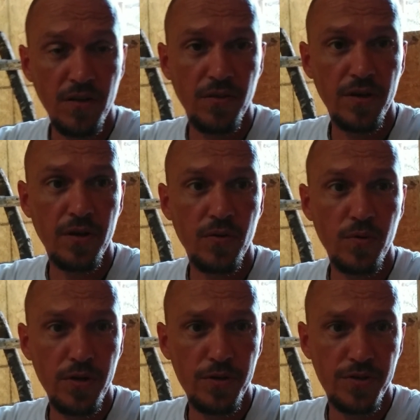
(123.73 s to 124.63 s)
the
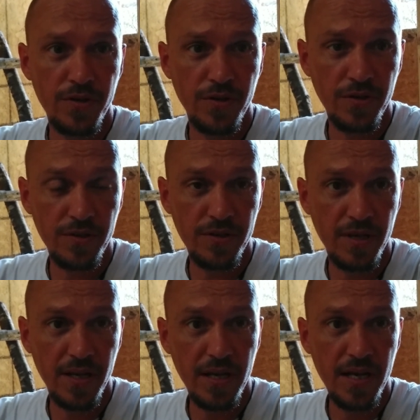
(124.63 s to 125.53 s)
roosters,
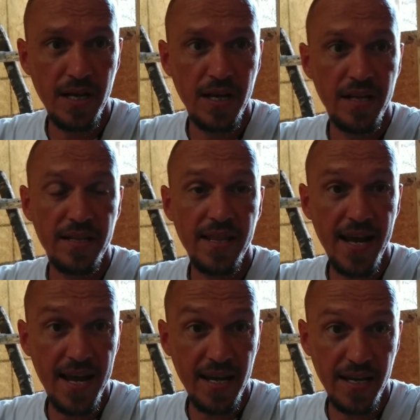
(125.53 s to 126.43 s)

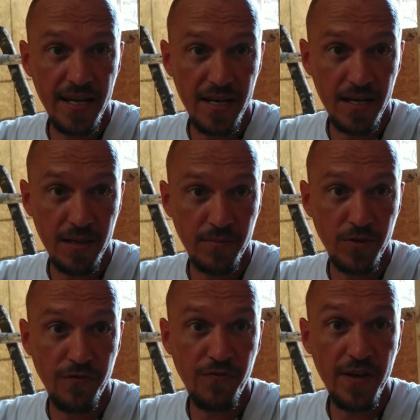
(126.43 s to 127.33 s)
they can get up
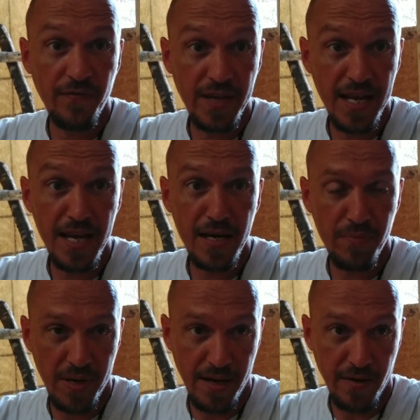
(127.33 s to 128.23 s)
to
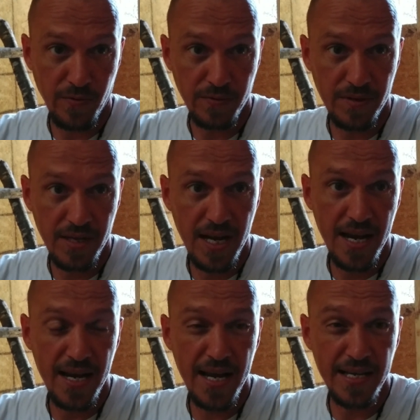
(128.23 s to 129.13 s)
15 pounds
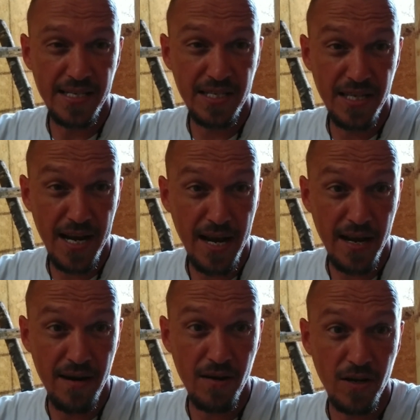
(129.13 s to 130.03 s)
and they can
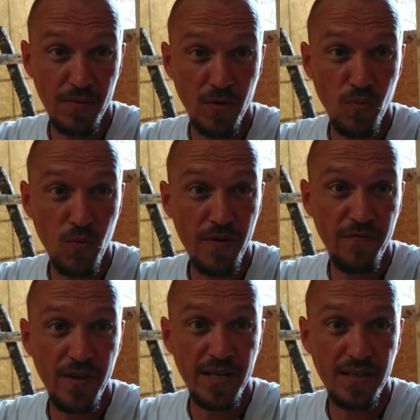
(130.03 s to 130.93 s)
stand up to 1
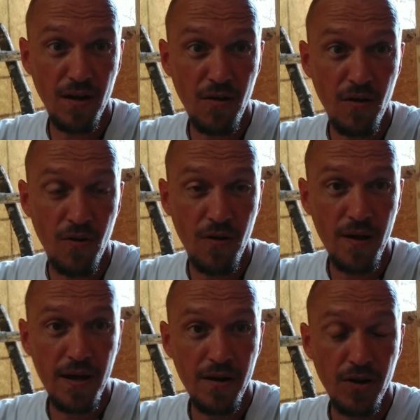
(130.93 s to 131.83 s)
foot tall,
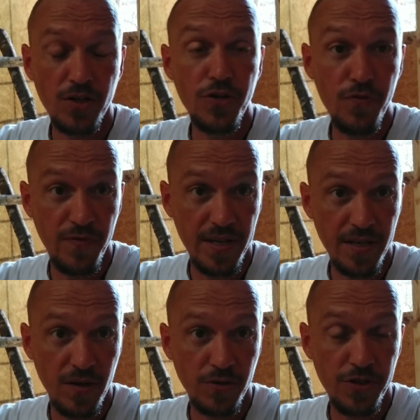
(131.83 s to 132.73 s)
or 2 feet
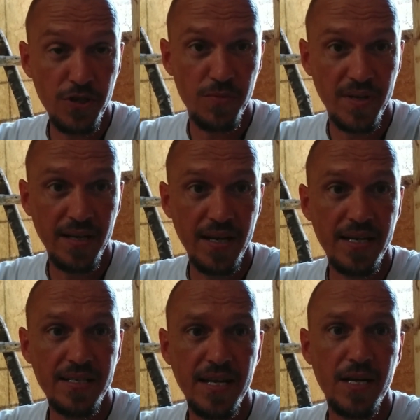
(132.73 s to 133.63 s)
tall, excuse me. They
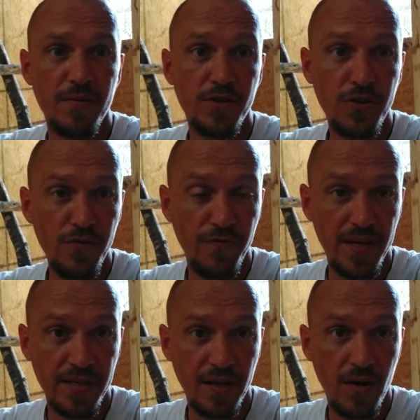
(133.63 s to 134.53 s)
can stand up to 2
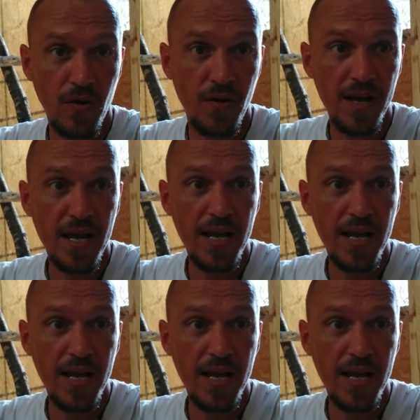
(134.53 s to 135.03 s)
feet tall.